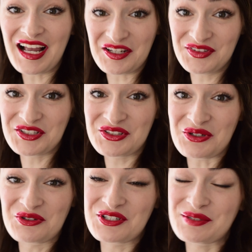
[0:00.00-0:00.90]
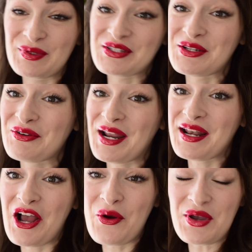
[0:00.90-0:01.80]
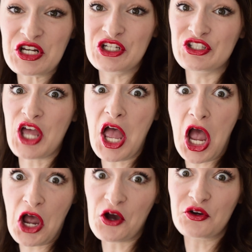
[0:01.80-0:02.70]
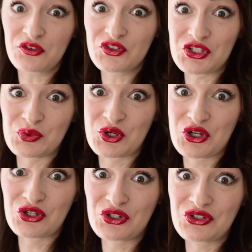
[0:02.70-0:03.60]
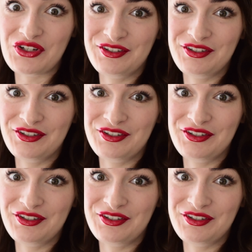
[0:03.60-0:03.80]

I feel so Christmassy right now. It is out of this world.